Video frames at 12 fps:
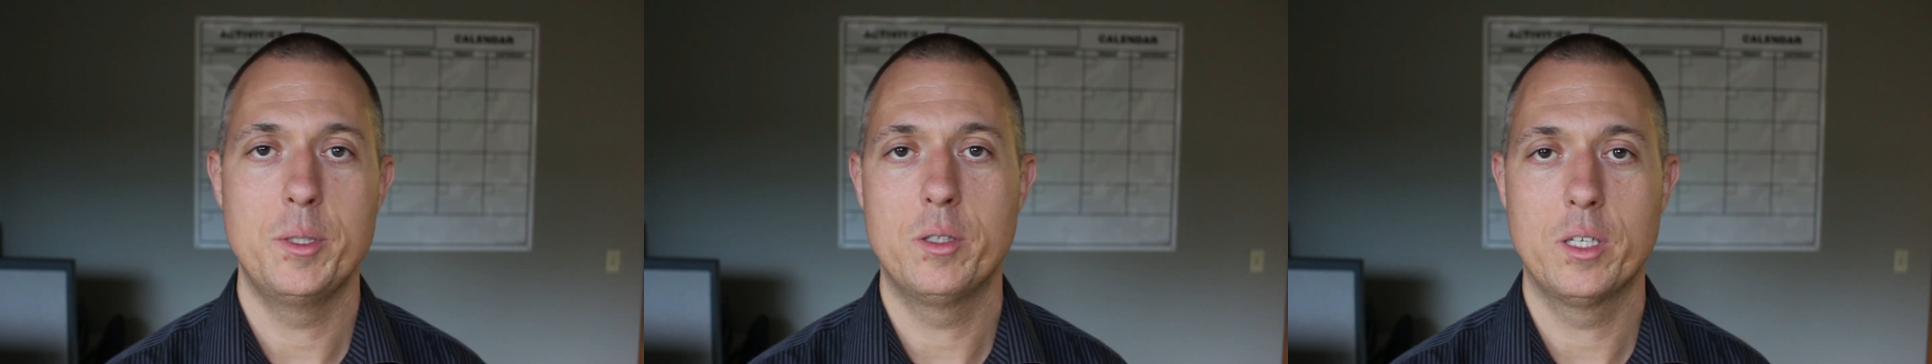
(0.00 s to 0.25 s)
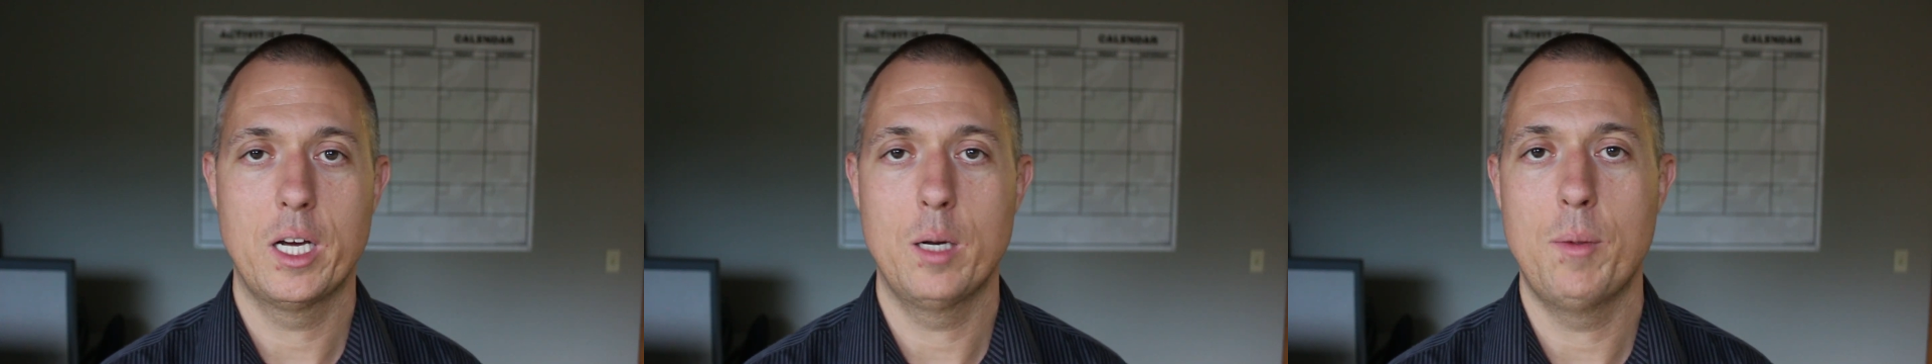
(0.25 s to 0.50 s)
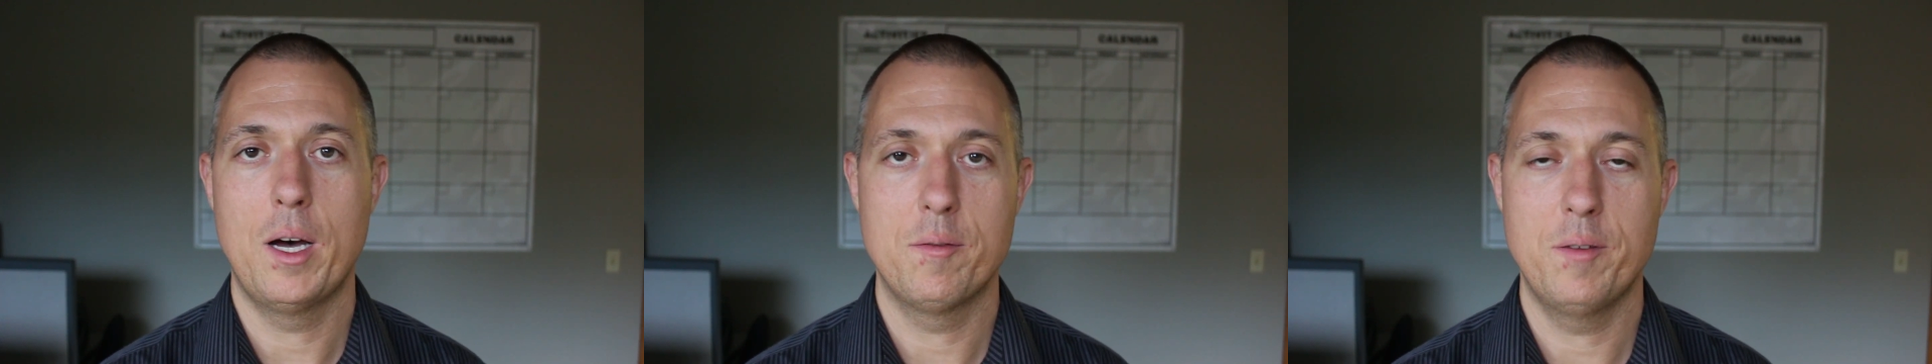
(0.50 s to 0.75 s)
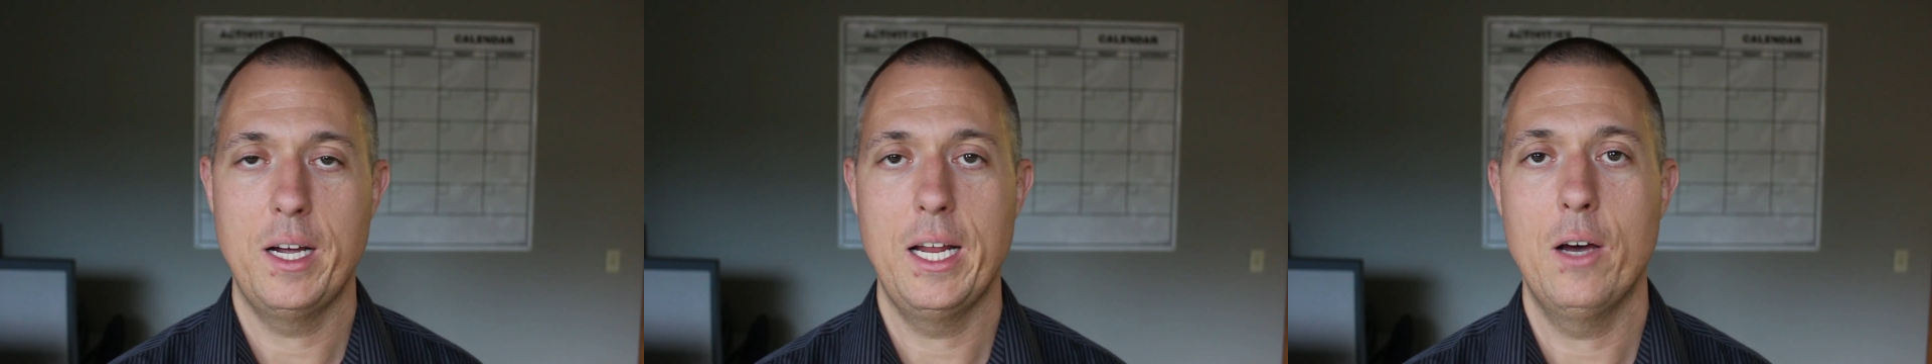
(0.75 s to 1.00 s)
You can kind of
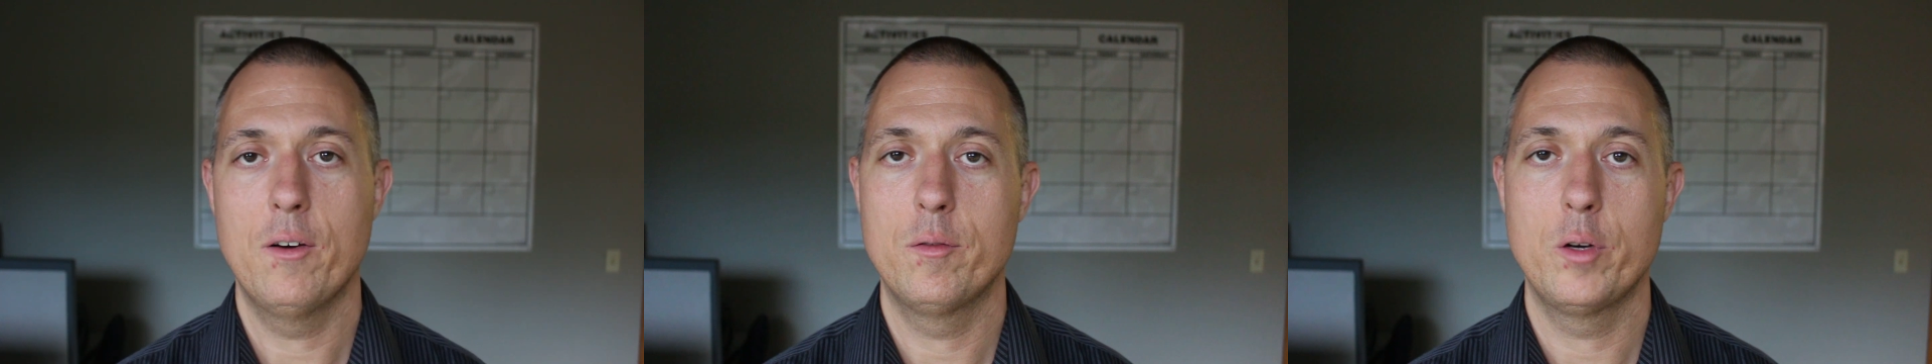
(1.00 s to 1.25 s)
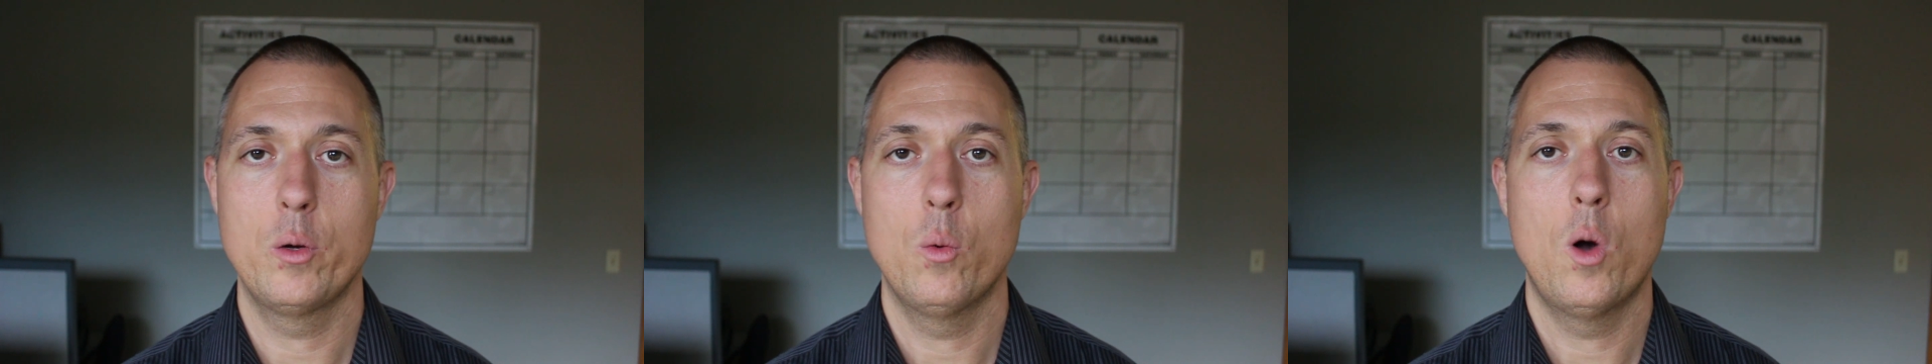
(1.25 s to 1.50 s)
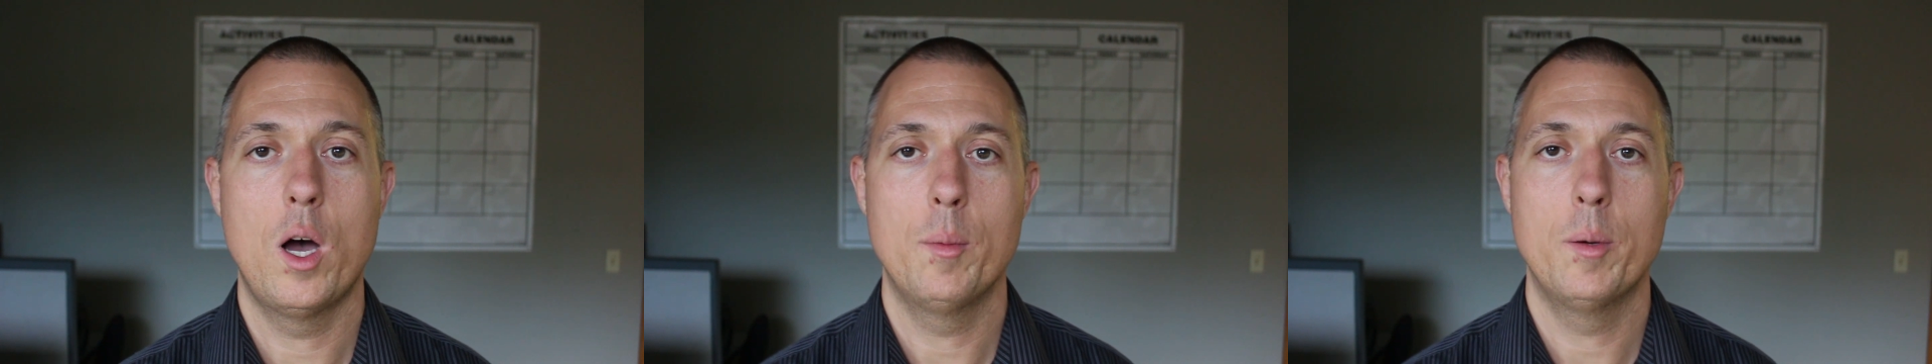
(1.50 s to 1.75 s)
modify it however you want,